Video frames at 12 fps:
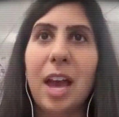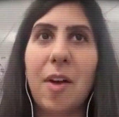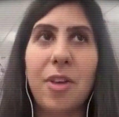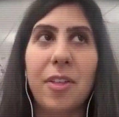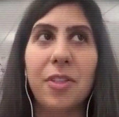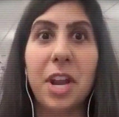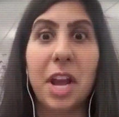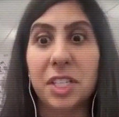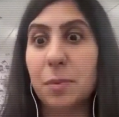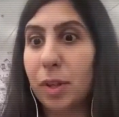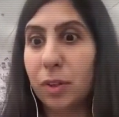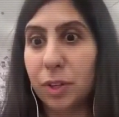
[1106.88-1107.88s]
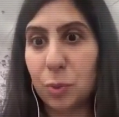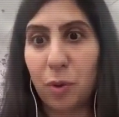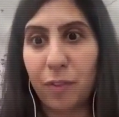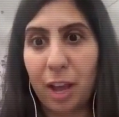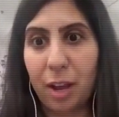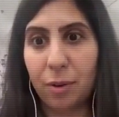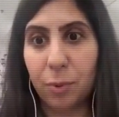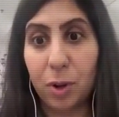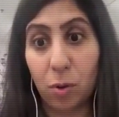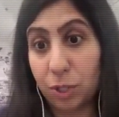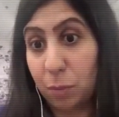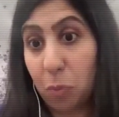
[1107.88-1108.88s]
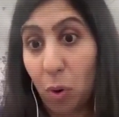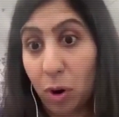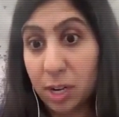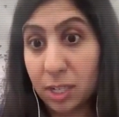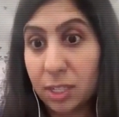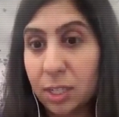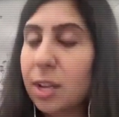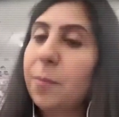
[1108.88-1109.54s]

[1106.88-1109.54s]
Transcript: and then the next bill is one that we all support.